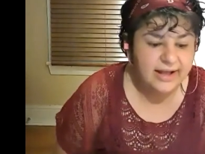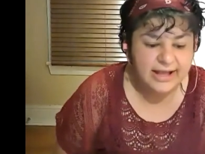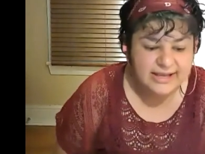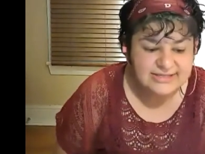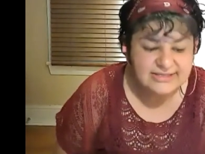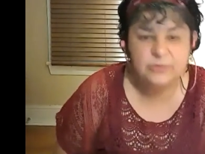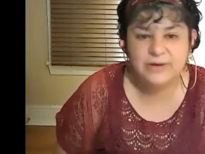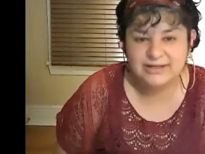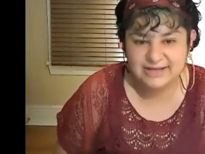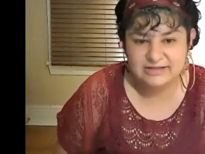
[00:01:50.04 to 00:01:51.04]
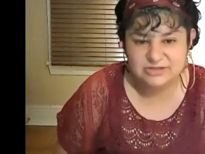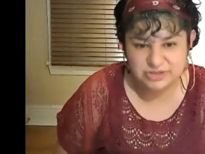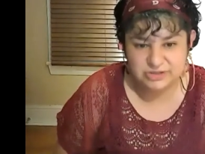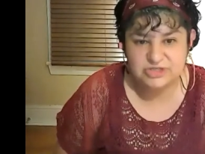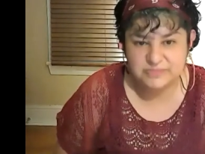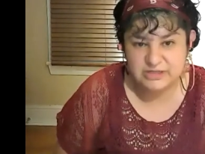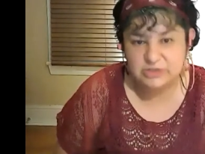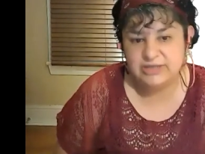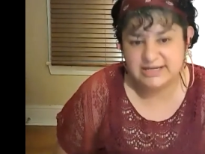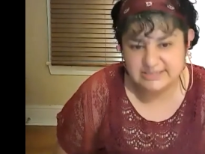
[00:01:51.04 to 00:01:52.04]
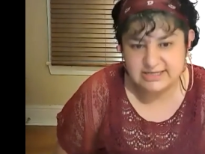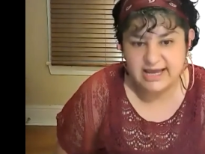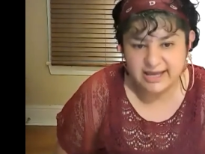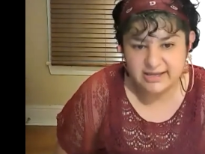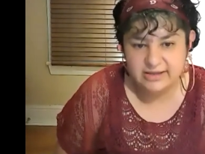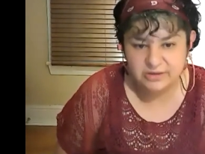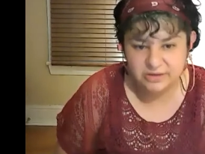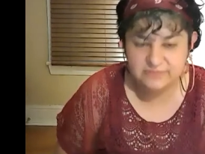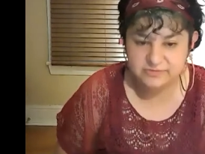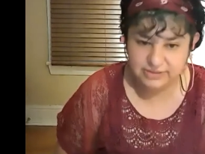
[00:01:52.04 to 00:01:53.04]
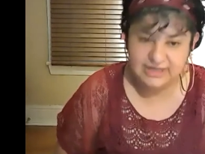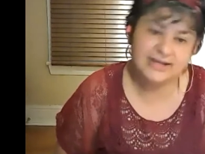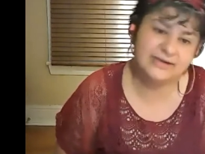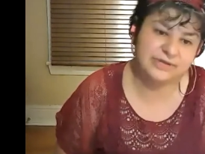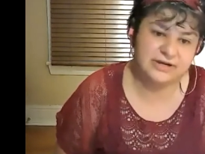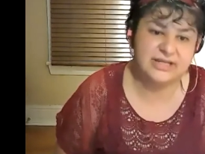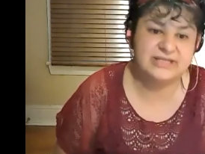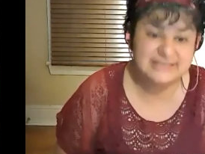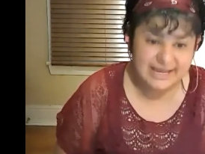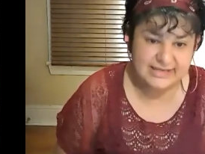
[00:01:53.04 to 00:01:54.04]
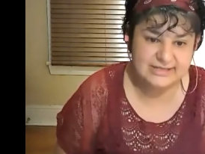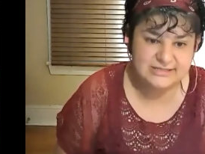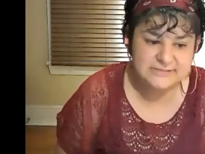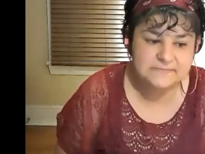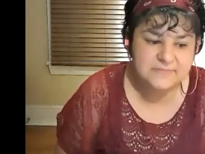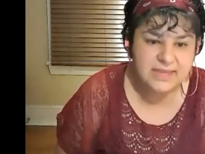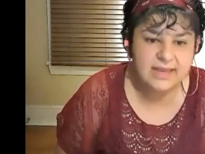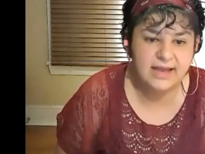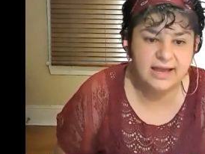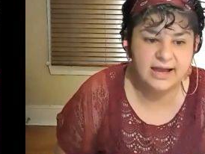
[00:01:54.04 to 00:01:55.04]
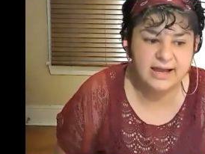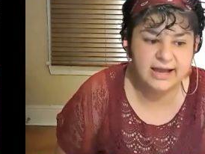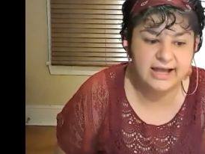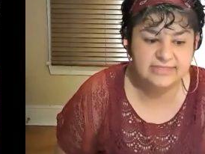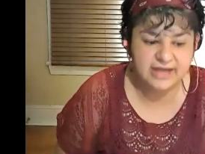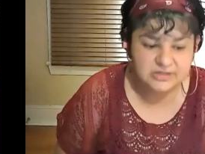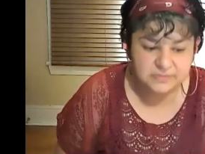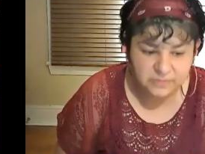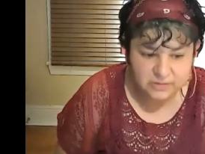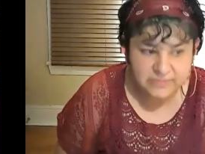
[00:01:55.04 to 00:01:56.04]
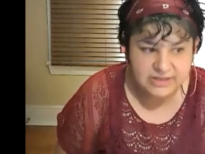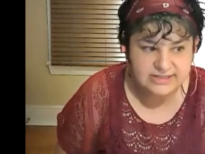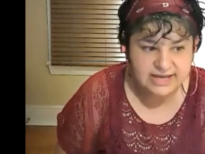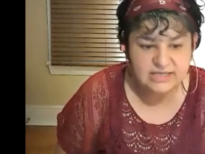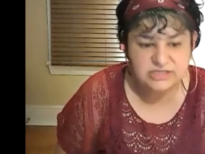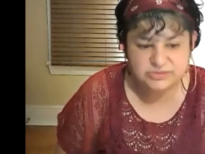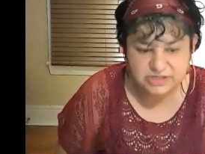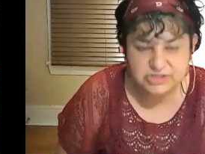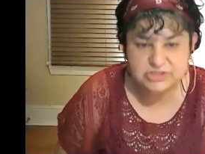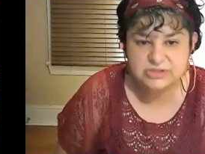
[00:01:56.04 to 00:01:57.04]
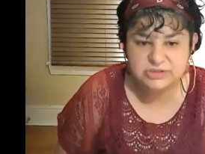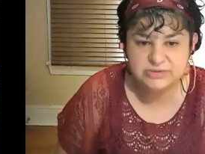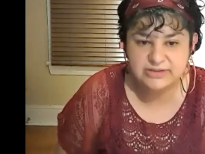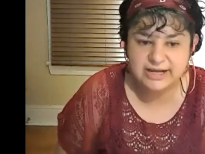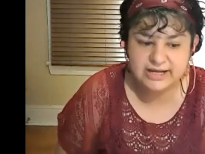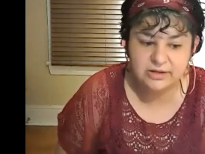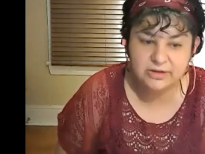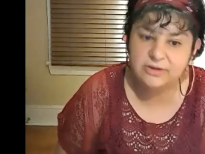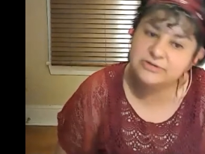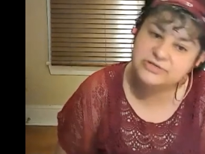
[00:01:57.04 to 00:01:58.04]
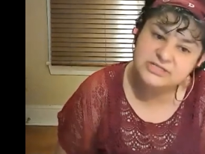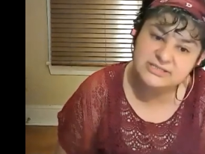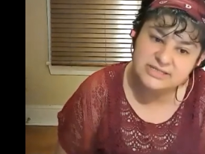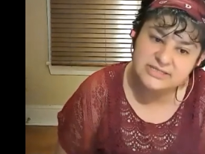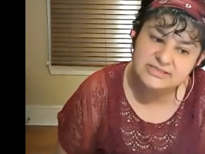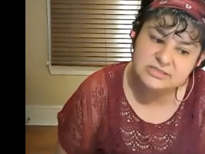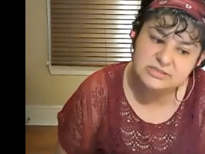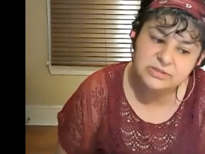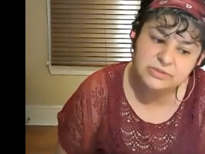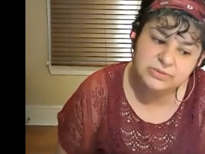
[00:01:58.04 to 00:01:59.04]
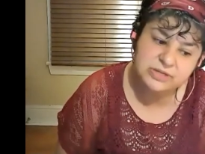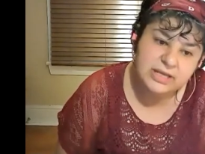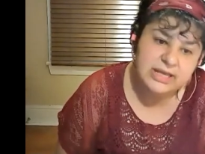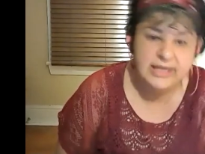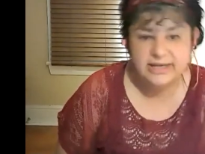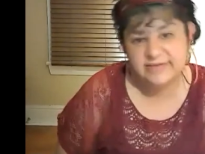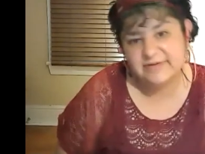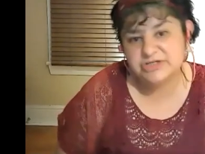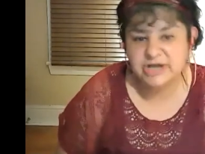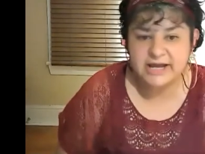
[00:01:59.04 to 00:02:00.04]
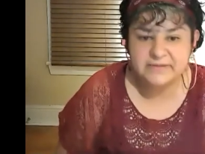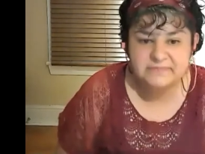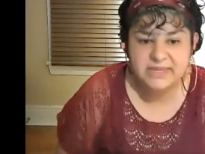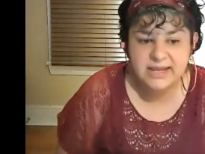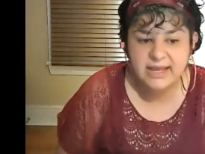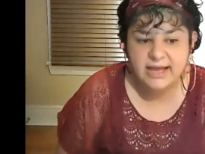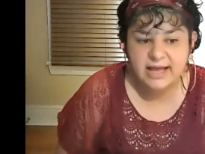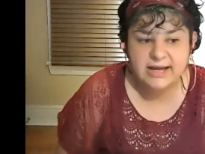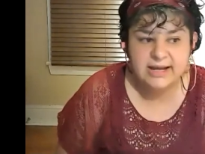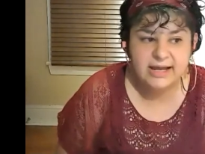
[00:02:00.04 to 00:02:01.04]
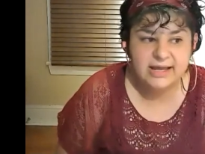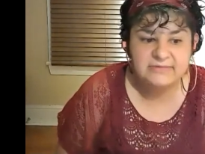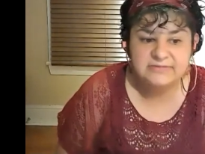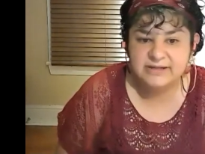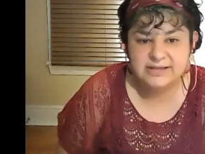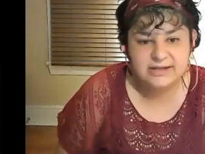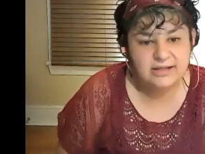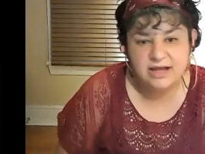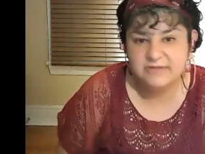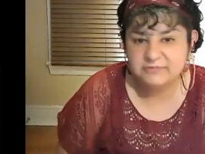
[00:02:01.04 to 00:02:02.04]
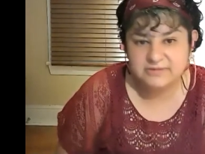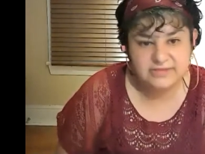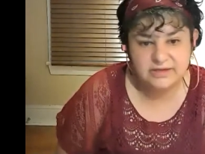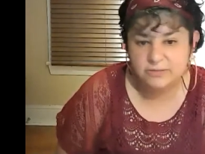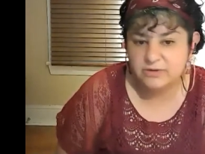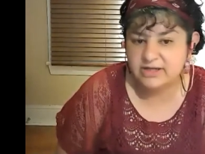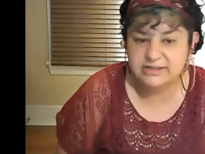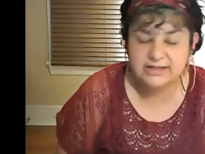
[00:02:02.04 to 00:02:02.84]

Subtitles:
is the one that introduced me to the idea of doing a career in science. At that moment, I switched to do an honors thesis to give it a try. And I fell in love with the work in